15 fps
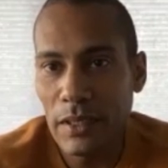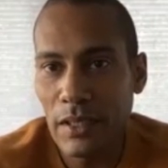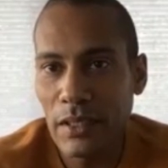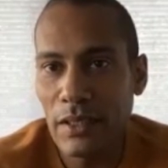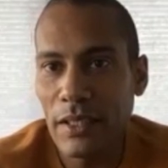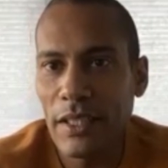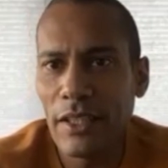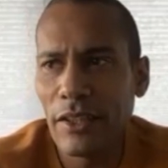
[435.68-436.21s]

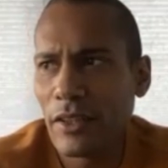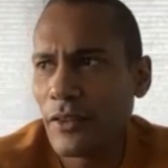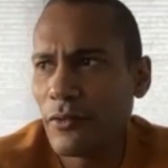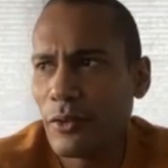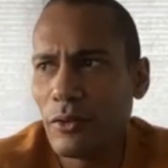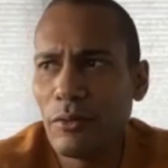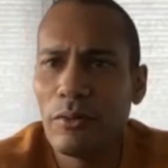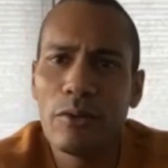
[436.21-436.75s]
here, if
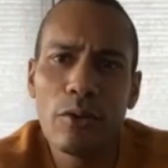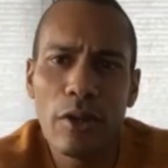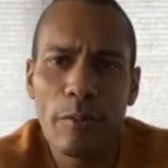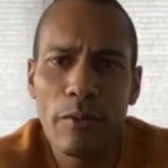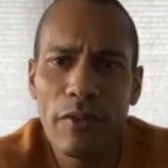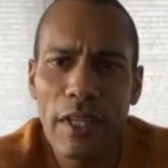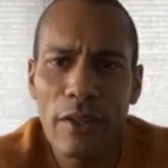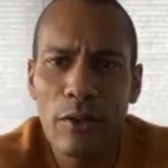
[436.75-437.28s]
you grow up
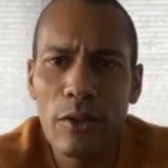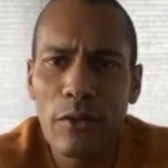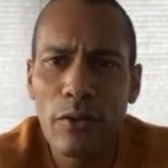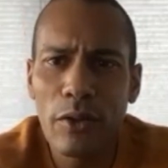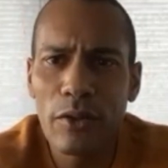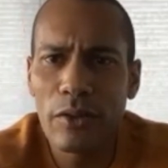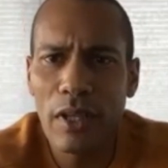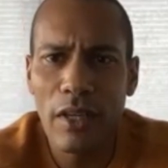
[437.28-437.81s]
in
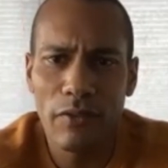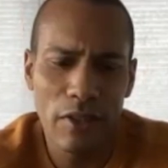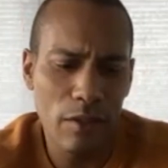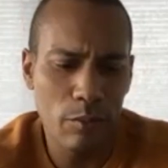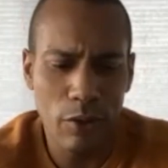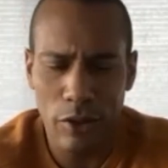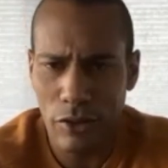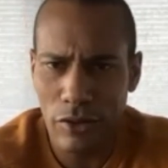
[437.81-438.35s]
Vancouver and you have like
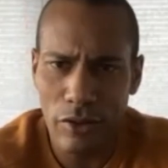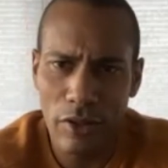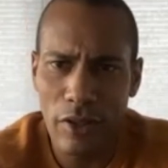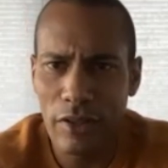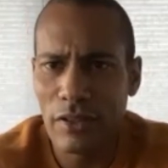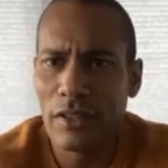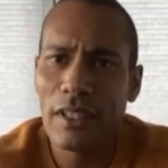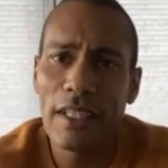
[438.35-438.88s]
martial
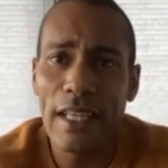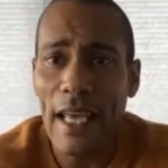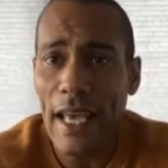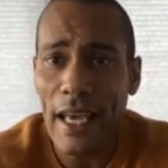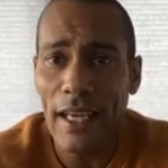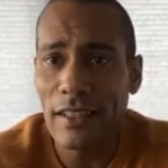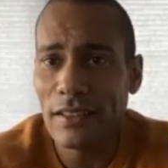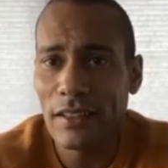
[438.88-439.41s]
arts and like
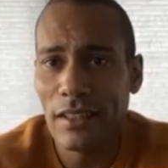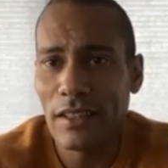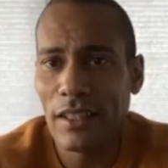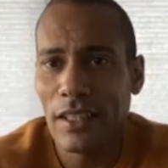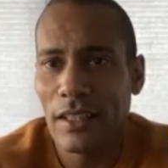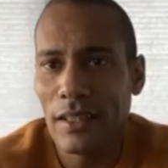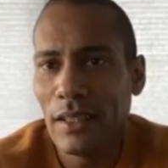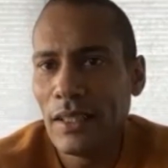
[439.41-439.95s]
acting,
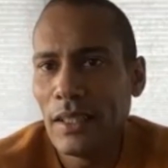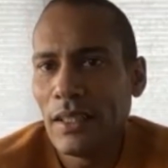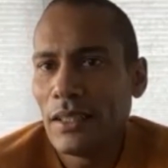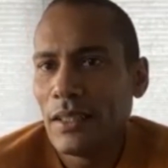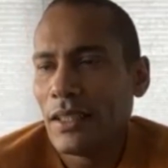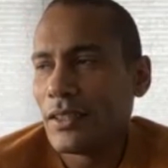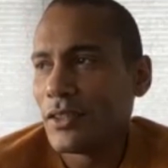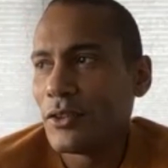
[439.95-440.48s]
like
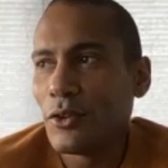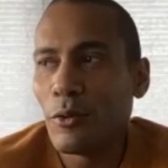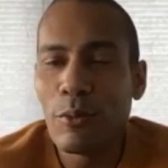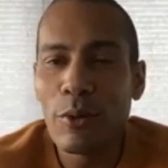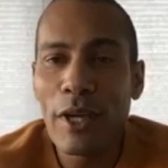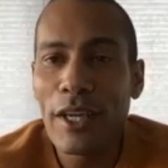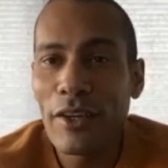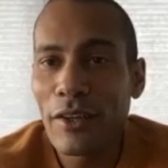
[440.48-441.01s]
it's a
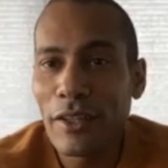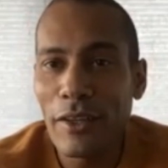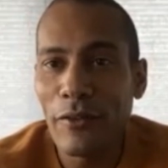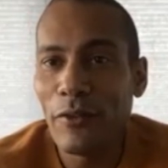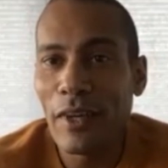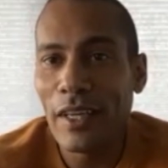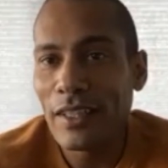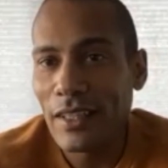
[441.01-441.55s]
no-brainer. You
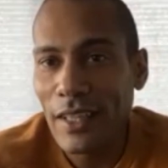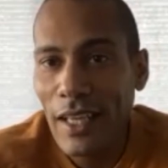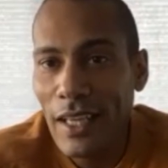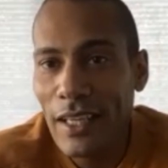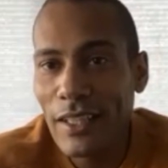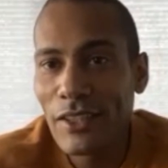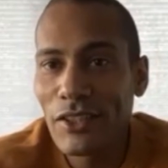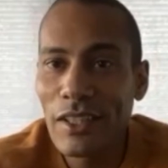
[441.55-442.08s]
find an
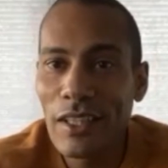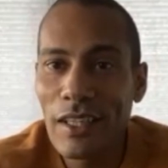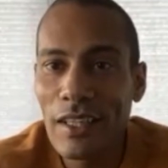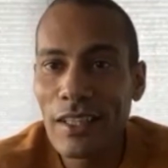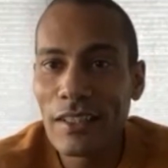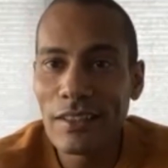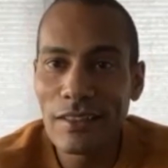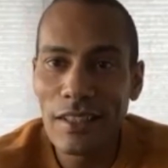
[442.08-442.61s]

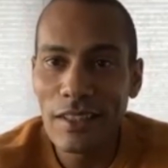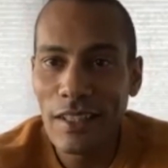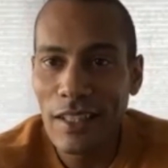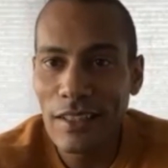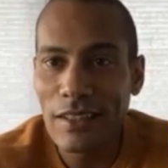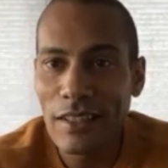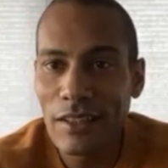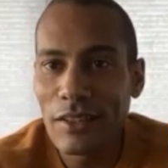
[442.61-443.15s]
agent and
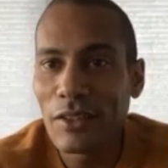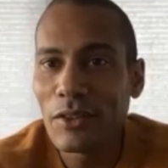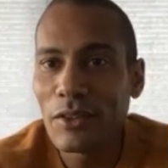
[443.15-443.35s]
like do